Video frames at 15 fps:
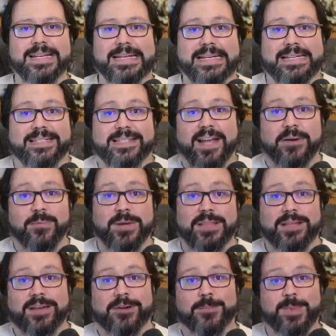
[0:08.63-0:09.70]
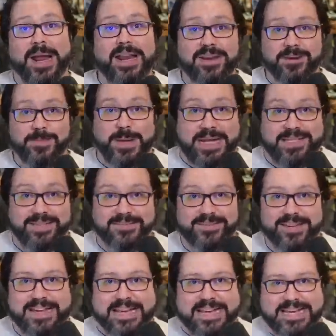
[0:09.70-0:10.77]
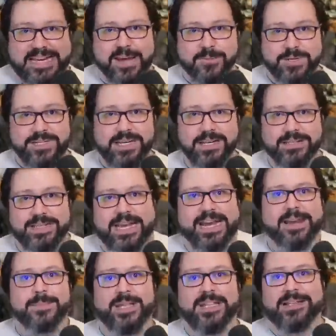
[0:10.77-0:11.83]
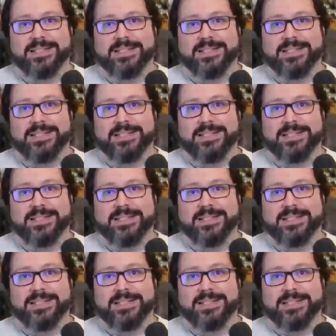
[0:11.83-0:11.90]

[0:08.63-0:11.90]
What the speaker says: Starting with her brand new passive. Now when she kills an enemy that's